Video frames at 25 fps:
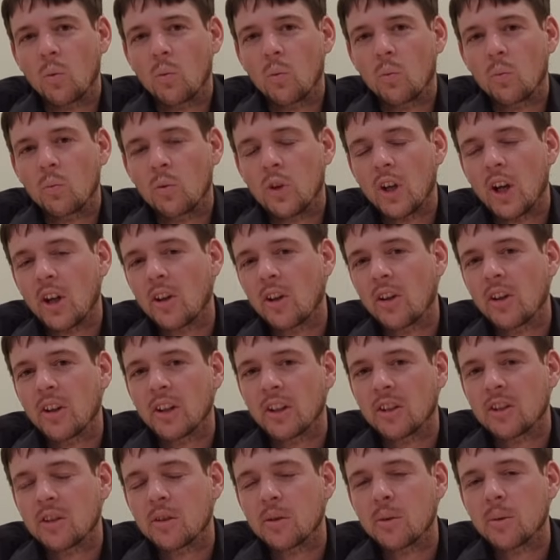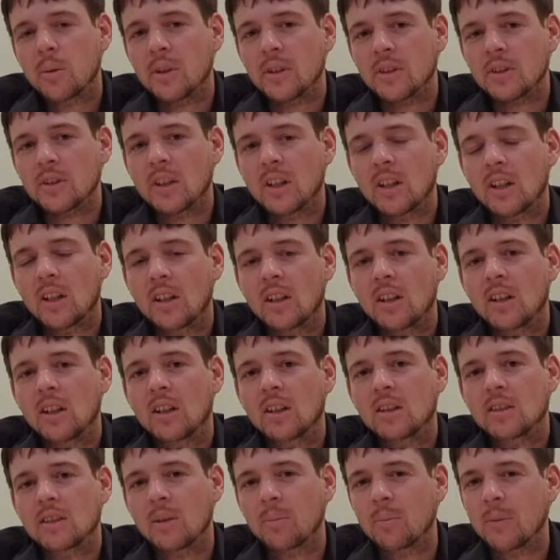the other thing too is,
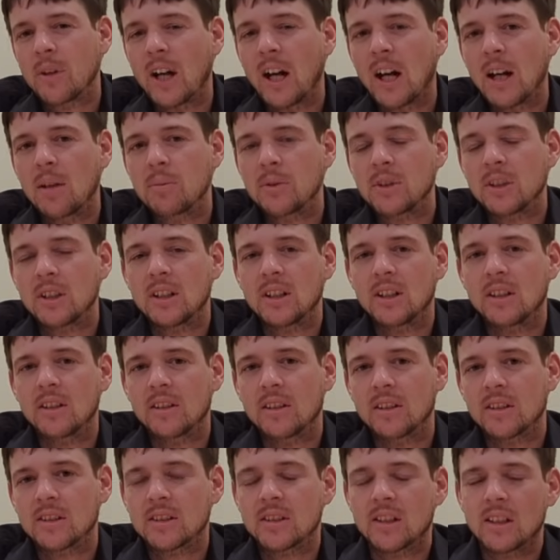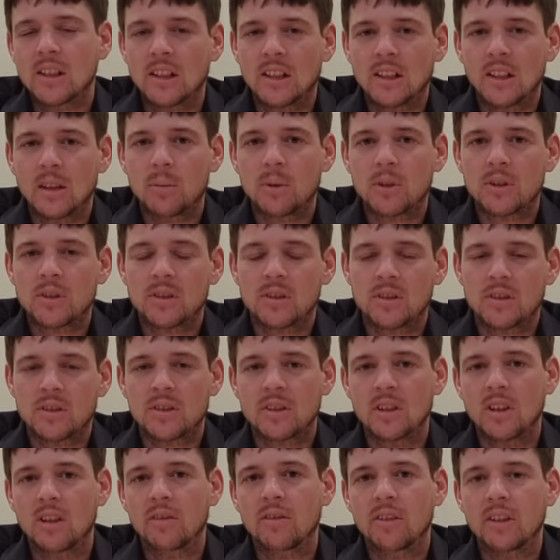sometimes in the city limits and
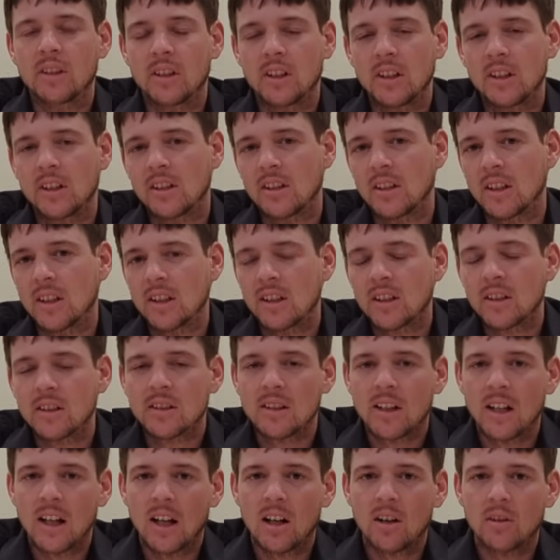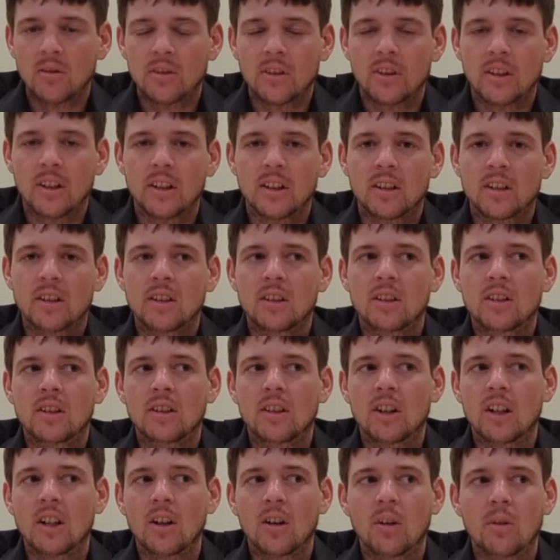stuff, and in towns, like,
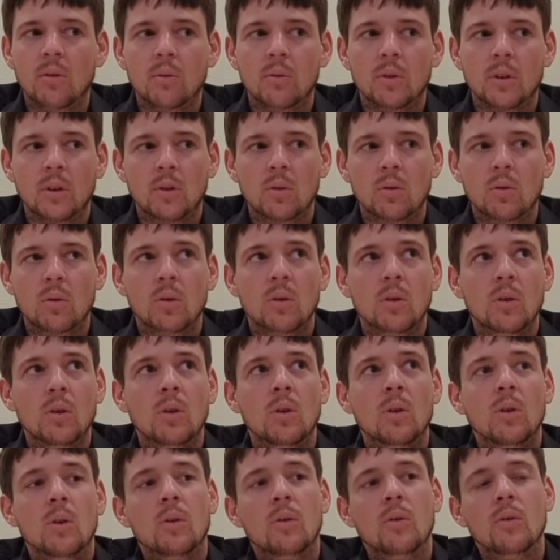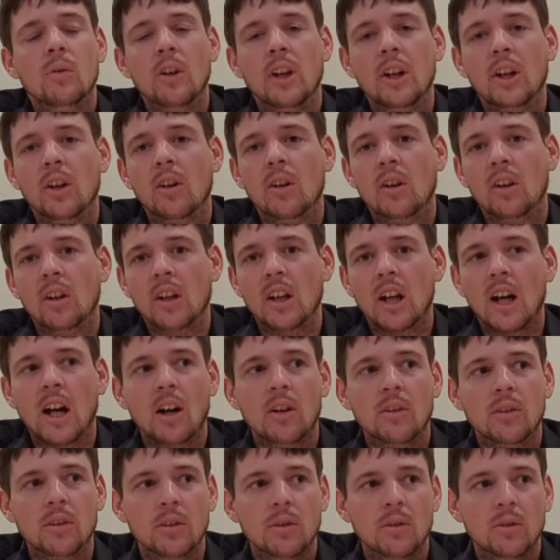they don't allow
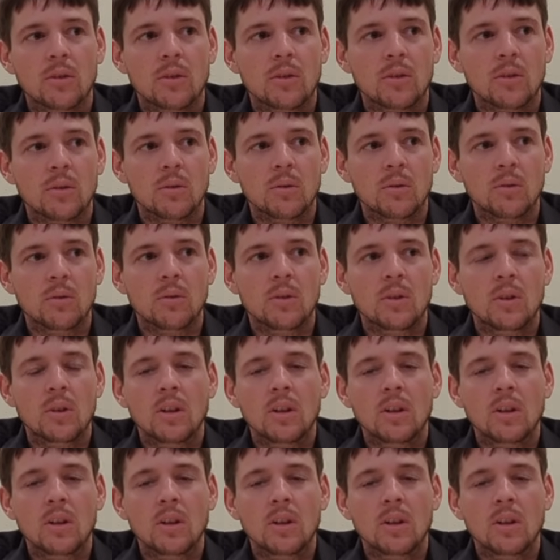you to